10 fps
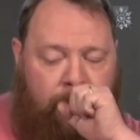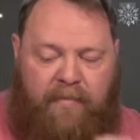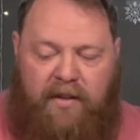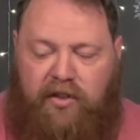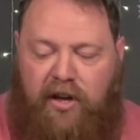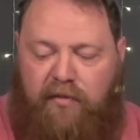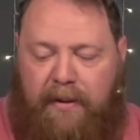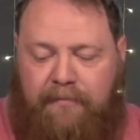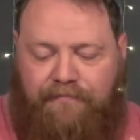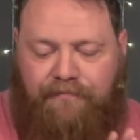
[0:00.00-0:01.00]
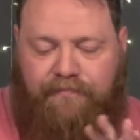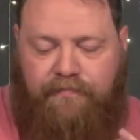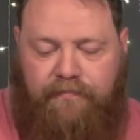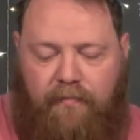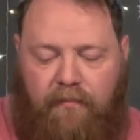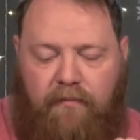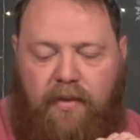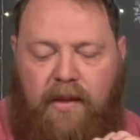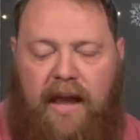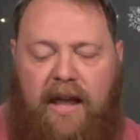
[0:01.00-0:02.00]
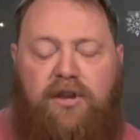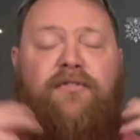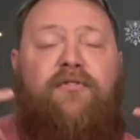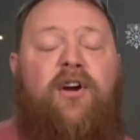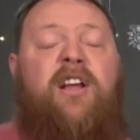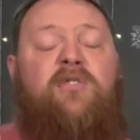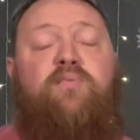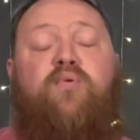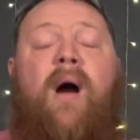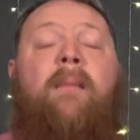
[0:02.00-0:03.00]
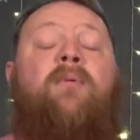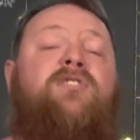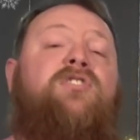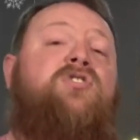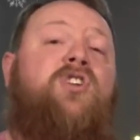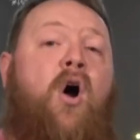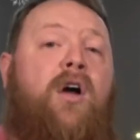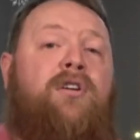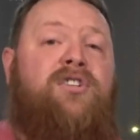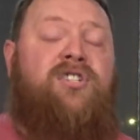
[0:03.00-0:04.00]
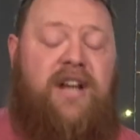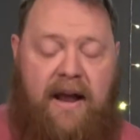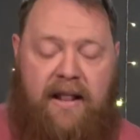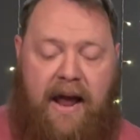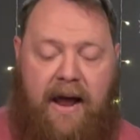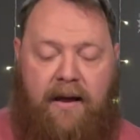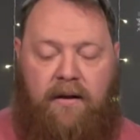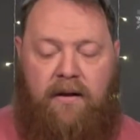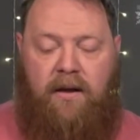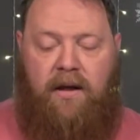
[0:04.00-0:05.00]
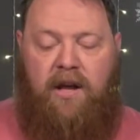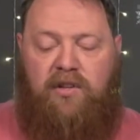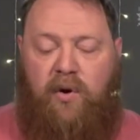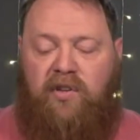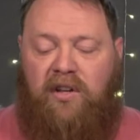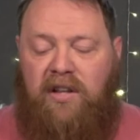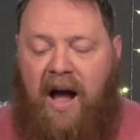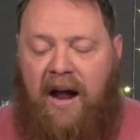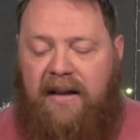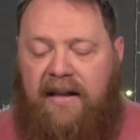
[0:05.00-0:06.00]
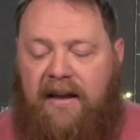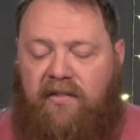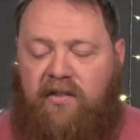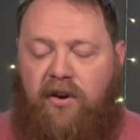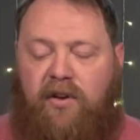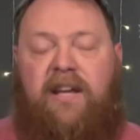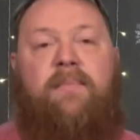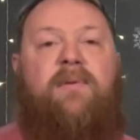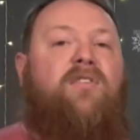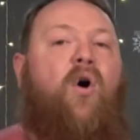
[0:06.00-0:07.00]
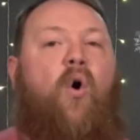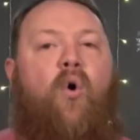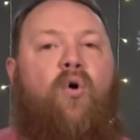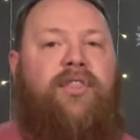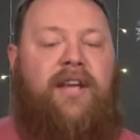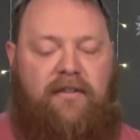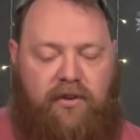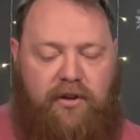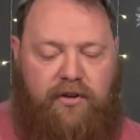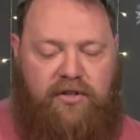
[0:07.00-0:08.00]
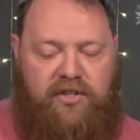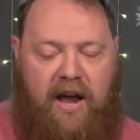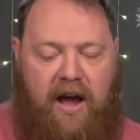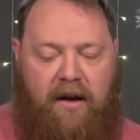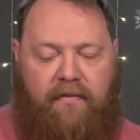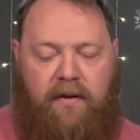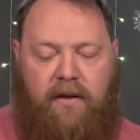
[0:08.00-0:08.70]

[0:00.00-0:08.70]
Excuse me. And your friends probably just don't understand that. So it's a lot easier to keep this whole thing to yourself.